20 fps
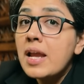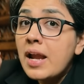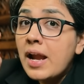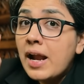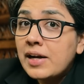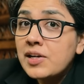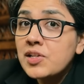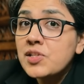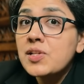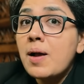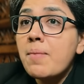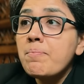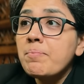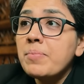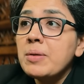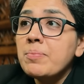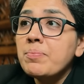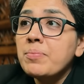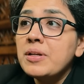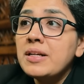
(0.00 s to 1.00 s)
And some
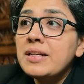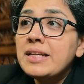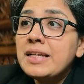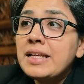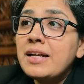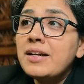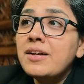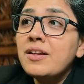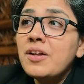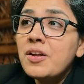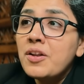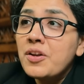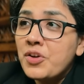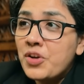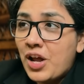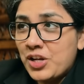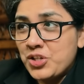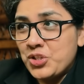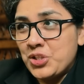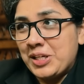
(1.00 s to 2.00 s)
people need
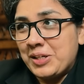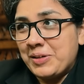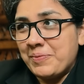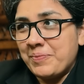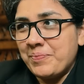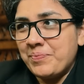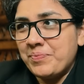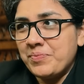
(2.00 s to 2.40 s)
nudging.